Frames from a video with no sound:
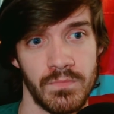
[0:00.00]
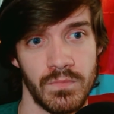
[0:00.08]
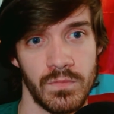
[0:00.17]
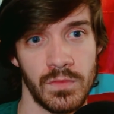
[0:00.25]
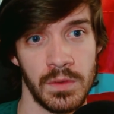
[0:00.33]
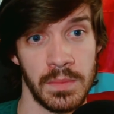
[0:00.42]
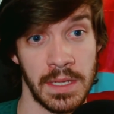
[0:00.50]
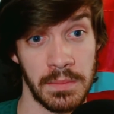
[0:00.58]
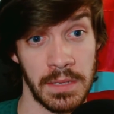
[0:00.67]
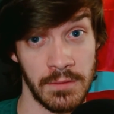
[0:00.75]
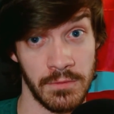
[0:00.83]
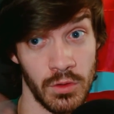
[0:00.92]
from like
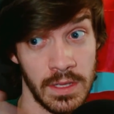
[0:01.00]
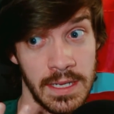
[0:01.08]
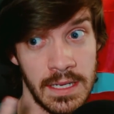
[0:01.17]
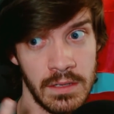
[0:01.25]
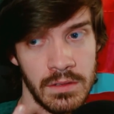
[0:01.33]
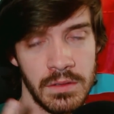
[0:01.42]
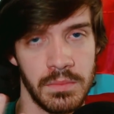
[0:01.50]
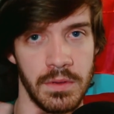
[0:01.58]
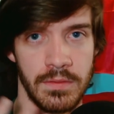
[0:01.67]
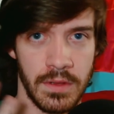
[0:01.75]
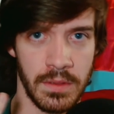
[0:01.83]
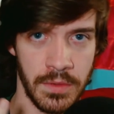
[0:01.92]
being fully healed,
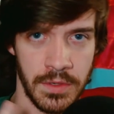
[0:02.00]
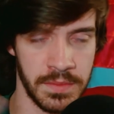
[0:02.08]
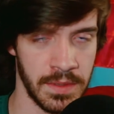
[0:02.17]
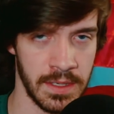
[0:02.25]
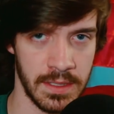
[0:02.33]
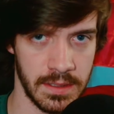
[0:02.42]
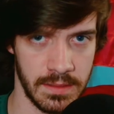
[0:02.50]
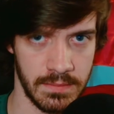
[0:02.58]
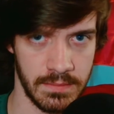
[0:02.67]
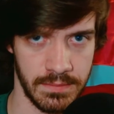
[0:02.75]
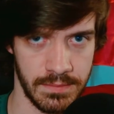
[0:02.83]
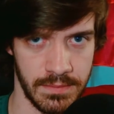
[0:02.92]
but for the most part,
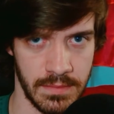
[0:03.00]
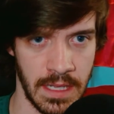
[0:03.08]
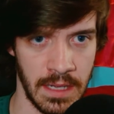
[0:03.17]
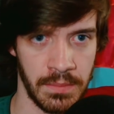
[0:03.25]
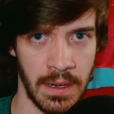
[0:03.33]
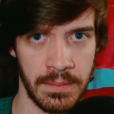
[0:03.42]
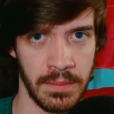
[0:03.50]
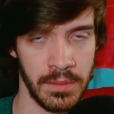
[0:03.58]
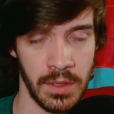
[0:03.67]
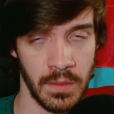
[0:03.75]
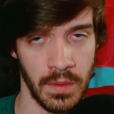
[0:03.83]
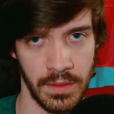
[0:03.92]
I
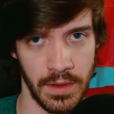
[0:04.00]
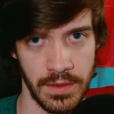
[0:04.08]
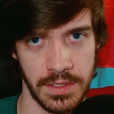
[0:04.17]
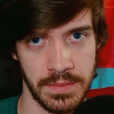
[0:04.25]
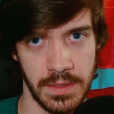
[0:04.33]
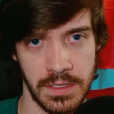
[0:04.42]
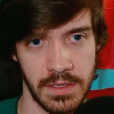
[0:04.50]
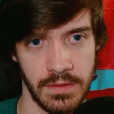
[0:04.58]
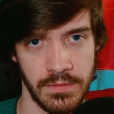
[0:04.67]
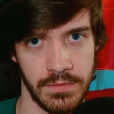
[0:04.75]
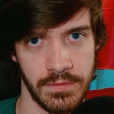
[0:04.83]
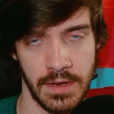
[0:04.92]
probably won't notice much
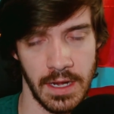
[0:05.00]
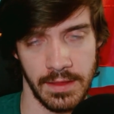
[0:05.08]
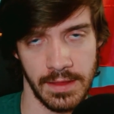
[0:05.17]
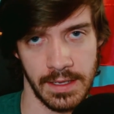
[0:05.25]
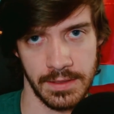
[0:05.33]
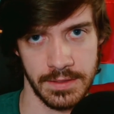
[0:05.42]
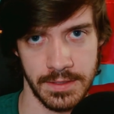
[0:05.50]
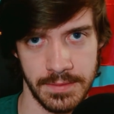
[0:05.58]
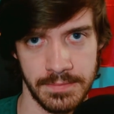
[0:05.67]
of anything else.